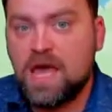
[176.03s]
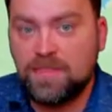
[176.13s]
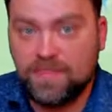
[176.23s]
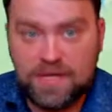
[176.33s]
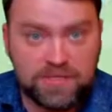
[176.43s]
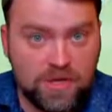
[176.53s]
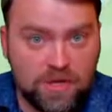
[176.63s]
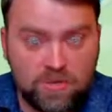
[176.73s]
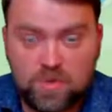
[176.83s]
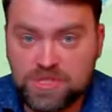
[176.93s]
And that
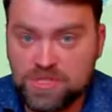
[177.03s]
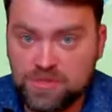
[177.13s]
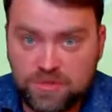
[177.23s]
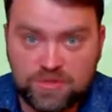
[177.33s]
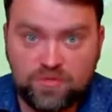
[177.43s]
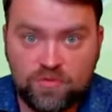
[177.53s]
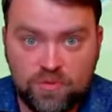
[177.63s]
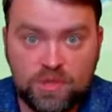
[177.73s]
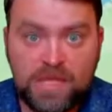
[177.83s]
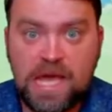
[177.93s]
goal was not
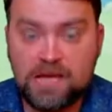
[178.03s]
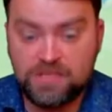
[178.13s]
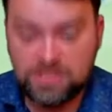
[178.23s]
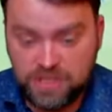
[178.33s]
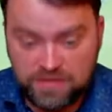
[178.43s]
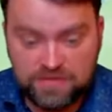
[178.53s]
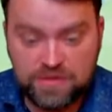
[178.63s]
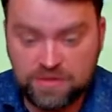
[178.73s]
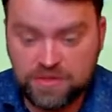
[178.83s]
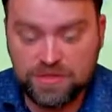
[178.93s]
fully achieved
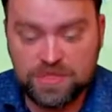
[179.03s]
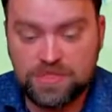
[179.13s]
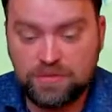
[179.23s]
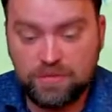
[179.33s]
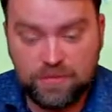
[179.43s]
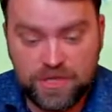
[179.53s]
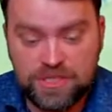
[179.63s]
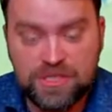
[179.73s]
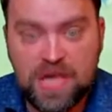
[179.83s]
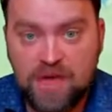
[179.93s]
during this
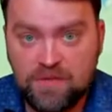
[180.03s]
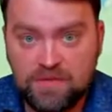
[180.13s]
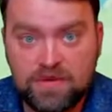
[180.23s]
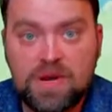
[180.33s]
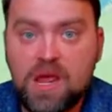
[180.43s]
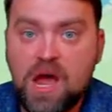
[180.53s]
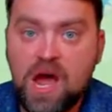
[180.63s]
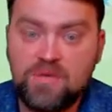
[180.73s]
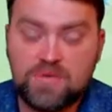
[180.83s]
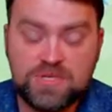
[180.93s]
operation. However,
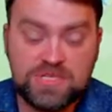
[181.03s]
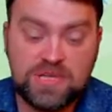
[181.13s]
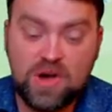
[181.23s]
I was